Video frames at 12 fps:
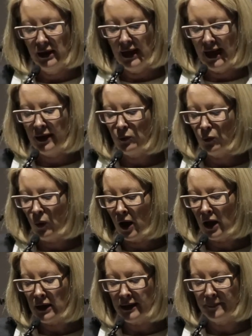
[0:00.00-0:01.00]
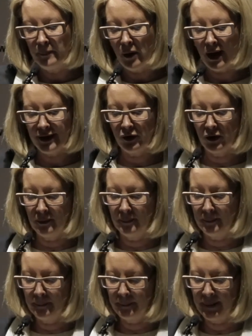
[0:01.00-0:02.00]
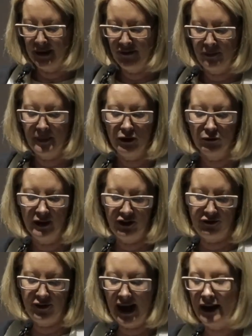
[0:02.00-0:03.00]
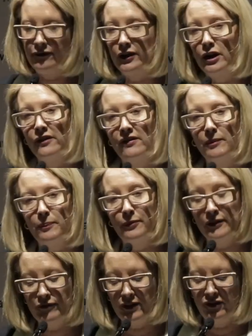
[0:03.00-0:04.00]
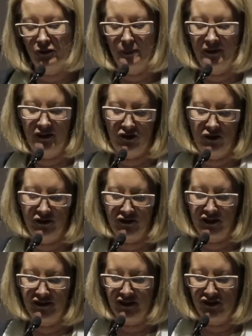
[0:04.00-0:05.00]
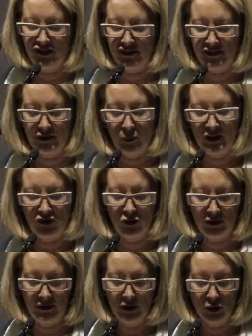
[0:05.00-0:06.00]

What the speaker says: And while it might not be as big a reach for advocates in privileged positions to suggest that we should